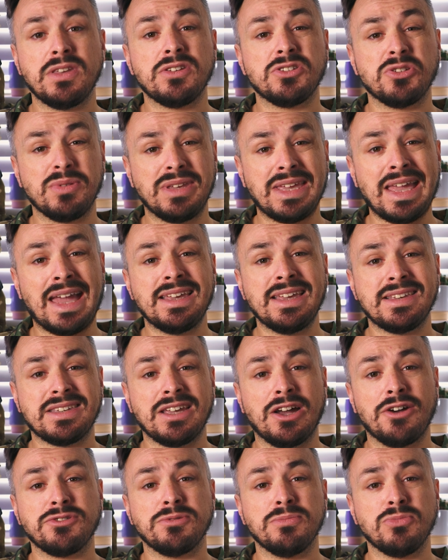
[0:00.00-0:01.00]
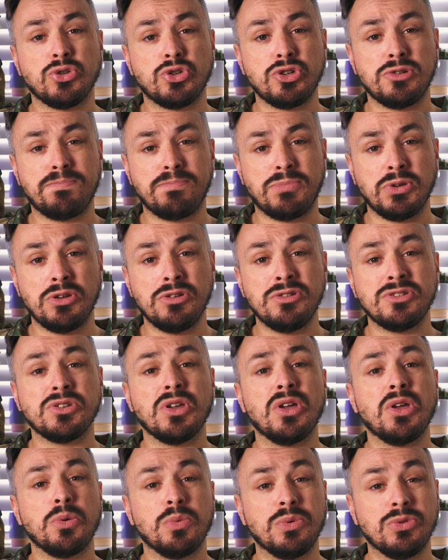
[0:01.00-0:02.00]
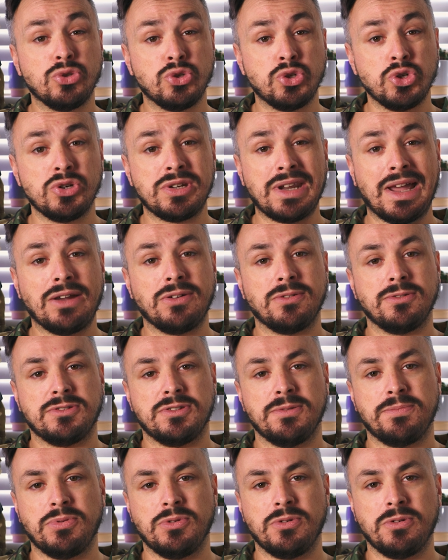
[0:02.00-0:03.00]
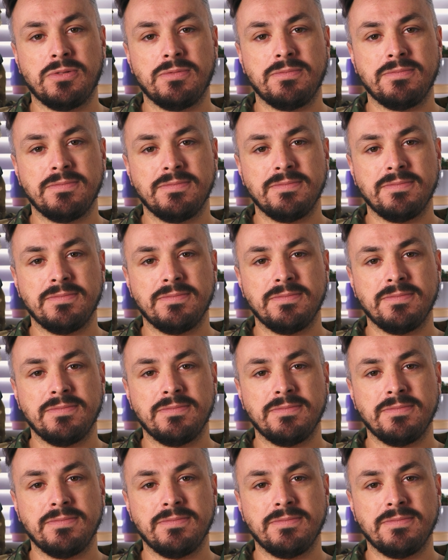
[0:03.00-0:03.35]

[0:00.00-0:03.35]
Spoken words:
So yourself some good boots with good ankle support.